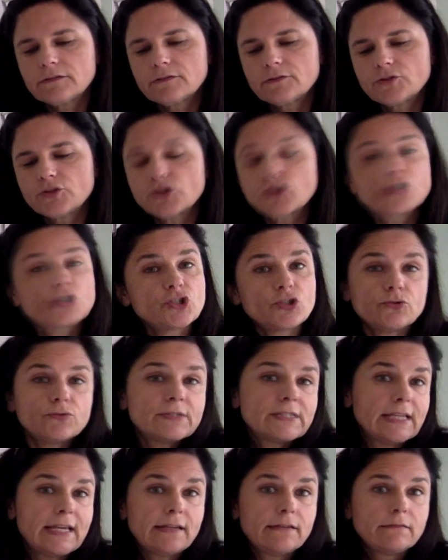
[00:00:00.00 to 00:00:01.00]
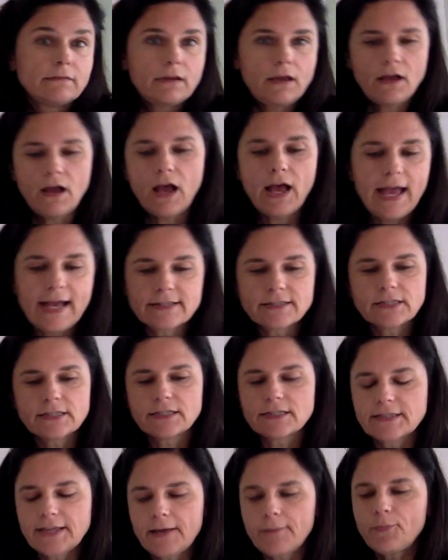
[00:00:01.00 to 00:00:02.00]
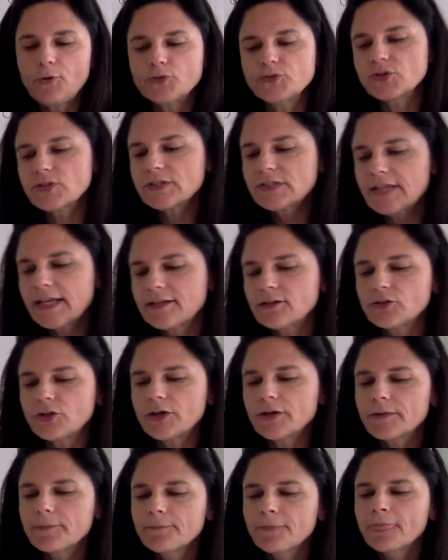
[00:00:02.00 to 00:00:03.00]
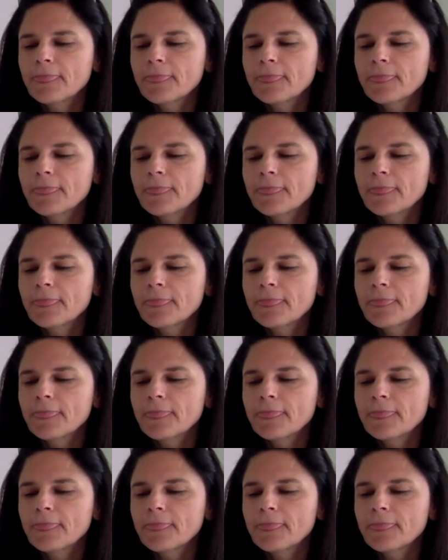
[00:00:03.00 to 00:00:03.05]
just use it as an example. So let's take a look.